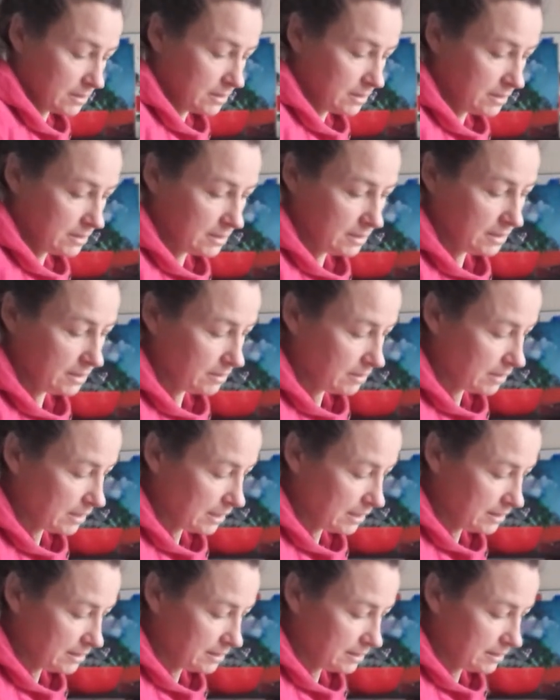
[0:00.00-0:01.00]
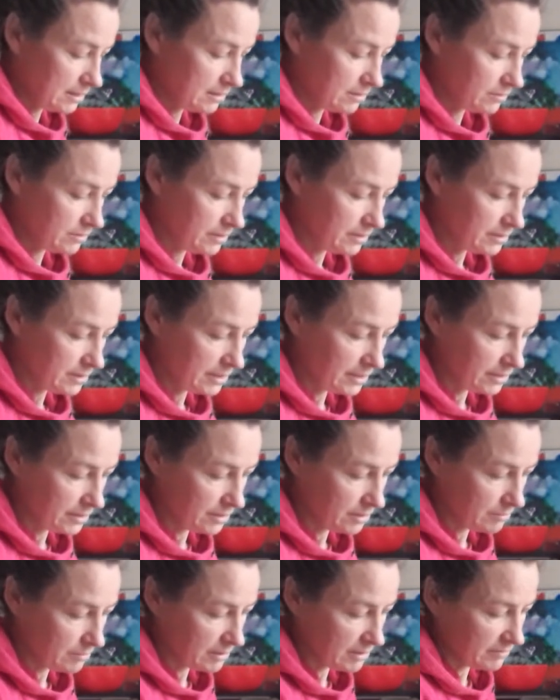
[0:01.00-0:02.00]
see, you can't see them here
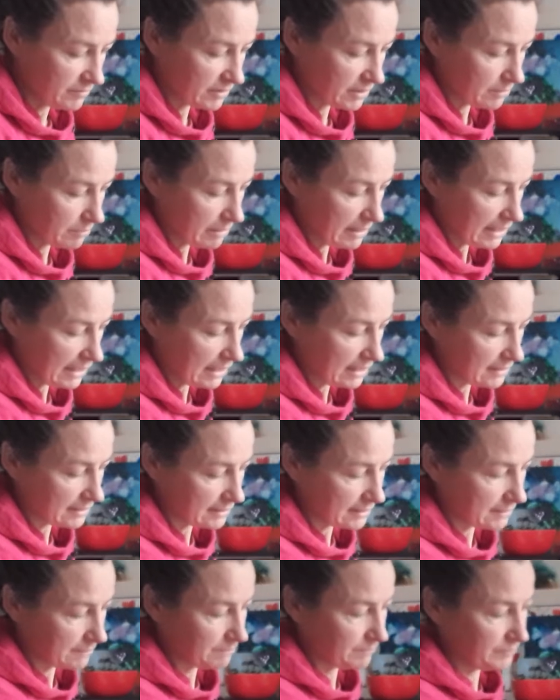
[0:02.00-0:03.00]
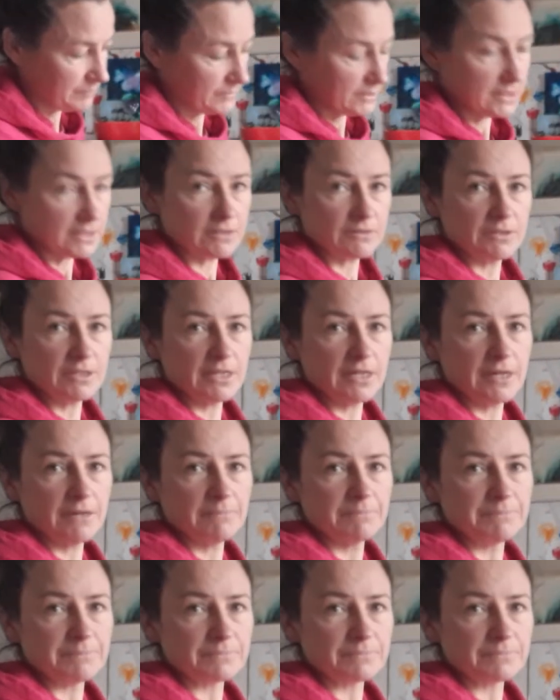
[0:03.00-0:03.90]
now, but I've got a palette down here.